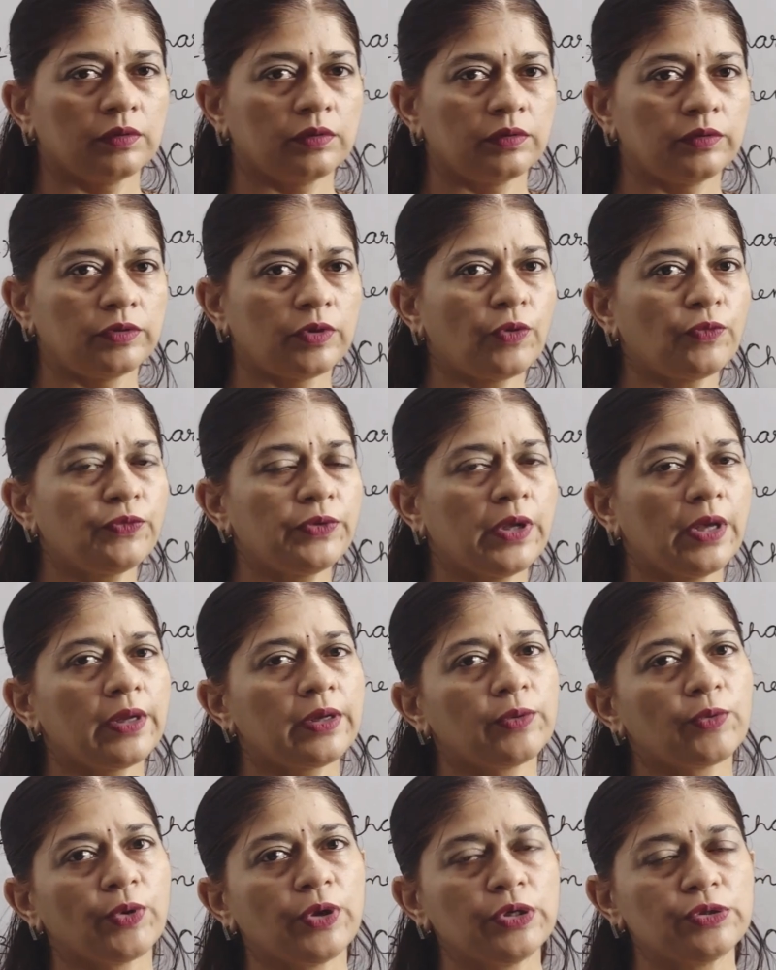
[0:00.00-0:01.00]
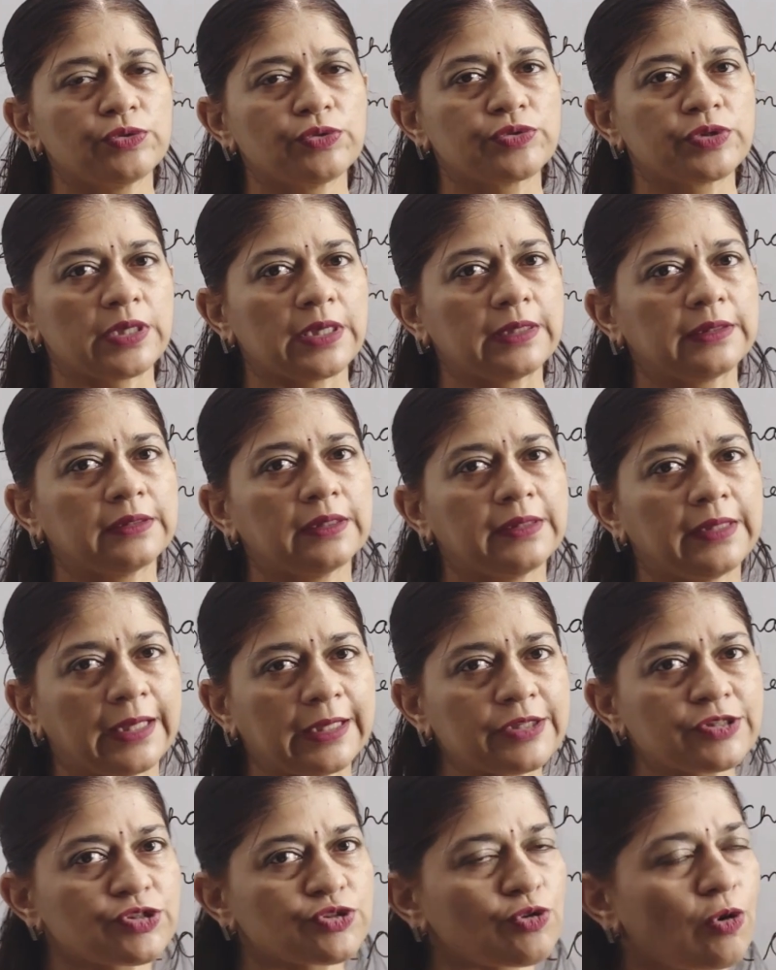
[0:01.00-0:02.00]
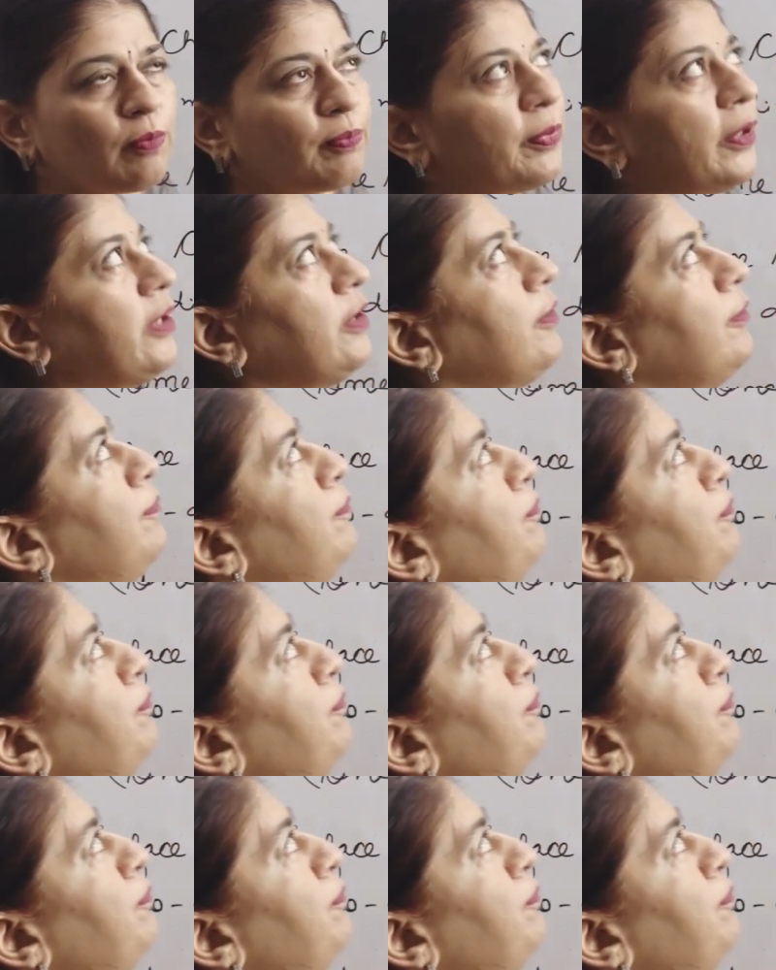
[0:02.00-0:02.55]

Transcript: Now we are going to take the next topic,